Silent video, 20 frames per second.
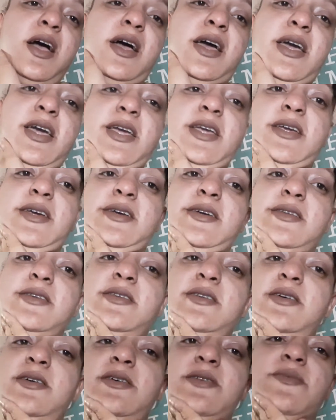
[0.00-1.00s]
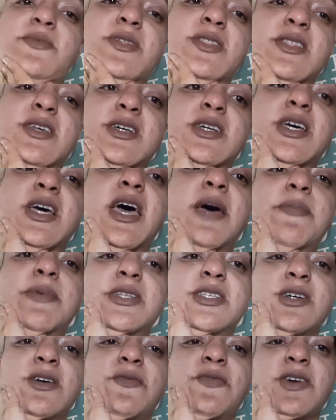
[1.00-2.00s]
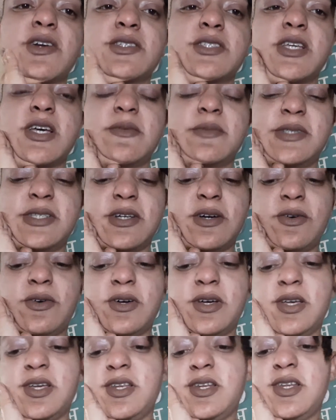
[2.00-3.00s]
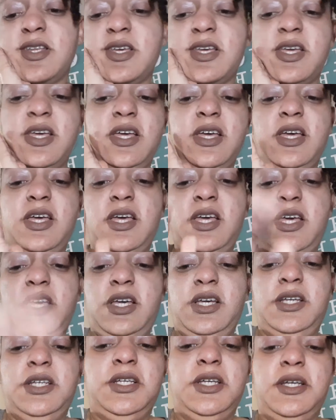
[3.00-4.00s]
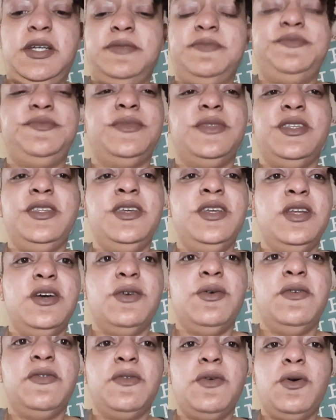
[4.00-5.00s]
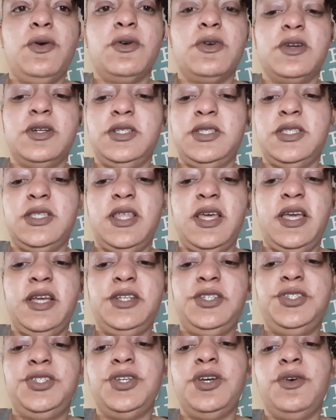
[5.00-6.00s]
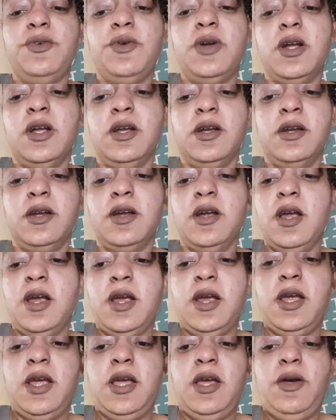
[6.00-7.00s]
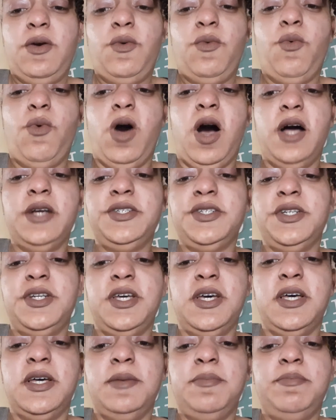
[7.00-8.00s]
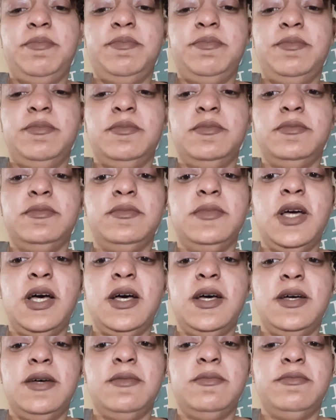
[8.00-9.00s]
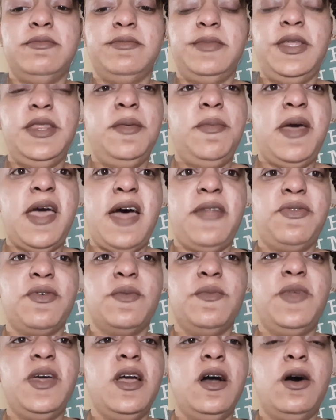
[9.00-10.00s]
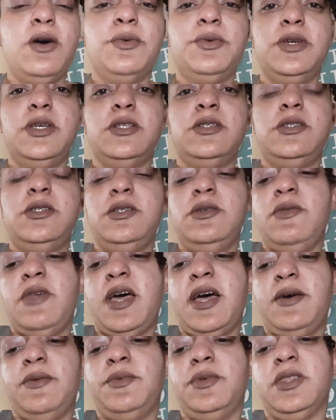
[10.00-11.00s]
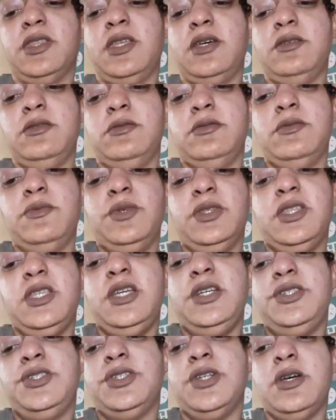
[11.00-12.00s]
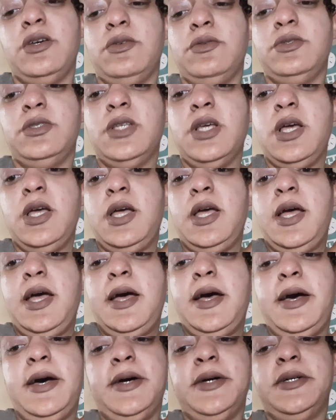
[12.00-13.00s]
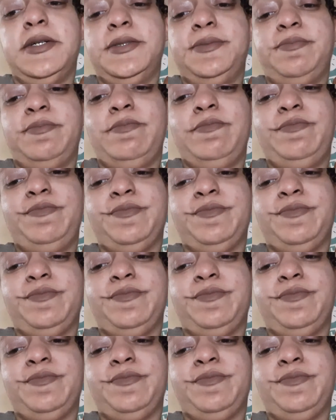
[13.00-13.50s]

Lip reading: And when the episode first comes on, of course, they show her washing up in the bathroom. They always do that with these shows. Um,